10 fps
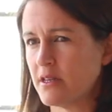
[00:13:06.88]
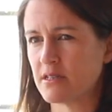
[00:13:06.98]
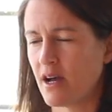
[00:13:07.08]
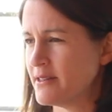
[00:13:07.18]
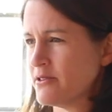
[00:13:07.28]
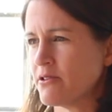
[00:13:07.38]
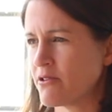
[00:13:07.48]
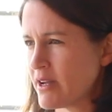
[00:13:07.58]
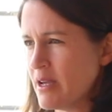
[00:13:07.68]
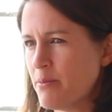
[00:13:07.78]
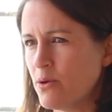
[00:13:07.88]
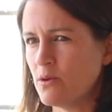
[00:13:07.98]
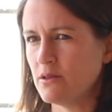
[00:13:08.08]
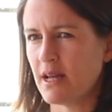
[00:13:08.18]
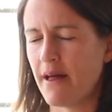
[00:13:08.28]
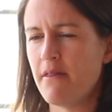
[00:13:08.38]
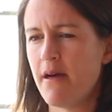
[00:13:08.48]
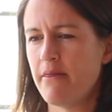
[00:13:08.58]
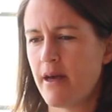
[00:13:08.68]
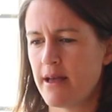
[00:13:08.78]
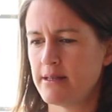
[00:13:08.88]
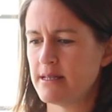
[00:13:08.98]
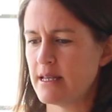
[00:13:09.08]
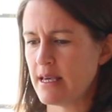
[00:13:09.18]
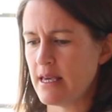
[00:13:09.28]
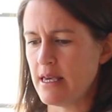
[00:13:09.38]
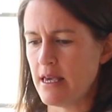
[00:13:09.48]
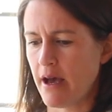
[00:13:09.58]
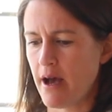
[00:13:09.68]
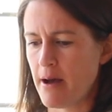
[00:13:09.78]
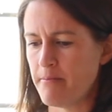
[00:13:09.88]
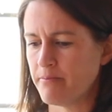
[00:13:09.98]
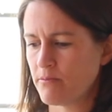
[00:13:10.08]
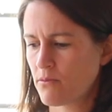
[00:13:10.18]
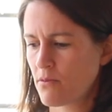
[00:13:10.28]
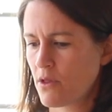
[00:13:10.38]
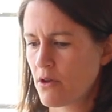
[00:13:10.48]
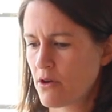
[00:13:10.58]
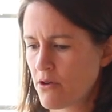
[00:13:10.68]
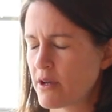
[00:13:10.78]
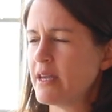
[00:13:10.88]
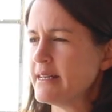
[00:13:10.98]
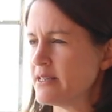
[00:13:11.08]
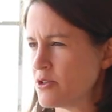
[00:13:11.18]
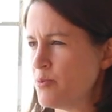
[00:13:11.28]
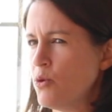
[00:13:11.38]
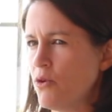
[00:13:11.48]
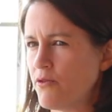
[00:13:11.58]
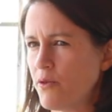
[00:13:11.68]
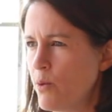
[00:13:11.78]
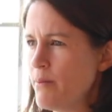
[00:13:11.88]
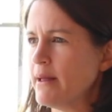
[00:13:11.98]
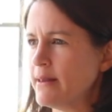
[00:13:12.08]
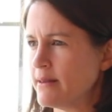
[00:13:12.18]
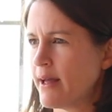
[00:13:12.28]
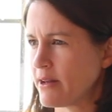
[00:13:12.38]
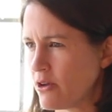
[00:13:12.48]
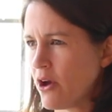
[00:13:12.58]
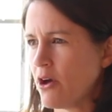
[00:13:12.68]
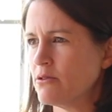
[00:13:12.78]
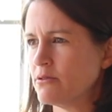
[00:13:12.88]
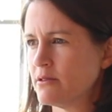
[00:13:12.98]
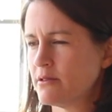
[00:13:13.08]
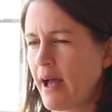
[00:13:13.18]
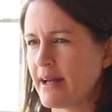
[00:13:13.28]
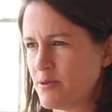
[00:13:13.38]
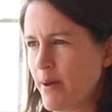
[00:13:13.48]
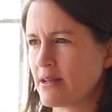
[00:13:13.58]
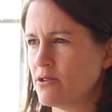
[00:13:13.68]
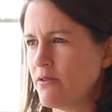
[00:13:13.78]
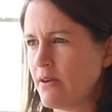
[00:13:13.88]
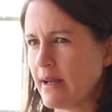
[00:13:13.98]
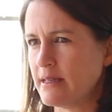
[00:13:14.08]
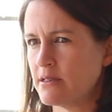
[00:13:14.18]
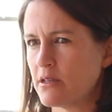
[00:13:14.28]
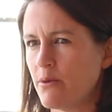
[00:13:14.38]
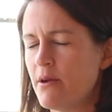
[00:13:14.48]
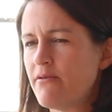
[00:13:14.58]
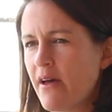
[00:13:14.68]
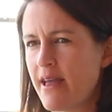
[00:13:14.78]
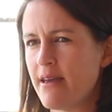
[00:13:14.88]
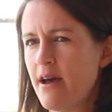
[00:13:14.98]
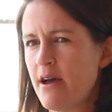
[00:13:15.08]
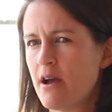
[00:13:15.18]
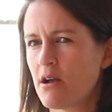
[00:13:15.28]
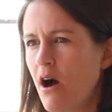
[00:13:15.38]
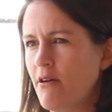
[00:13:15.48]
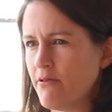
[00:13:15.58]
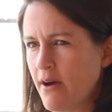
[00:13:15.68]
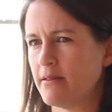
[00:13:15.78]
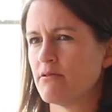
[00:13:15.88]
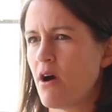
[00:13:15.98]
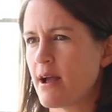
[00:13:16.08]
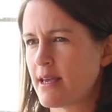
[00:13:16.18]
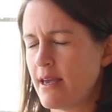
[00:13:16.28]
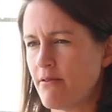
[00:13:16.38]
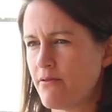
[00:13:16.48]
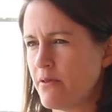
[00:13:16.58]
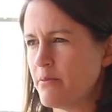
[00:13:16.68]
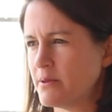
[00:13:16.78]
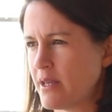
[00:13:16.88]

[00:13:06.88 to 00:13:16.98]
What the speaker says: to the size of the cricket balls. And then there's the cricket is a sport for women and girls aspect of it. And so if they can't find the right kit for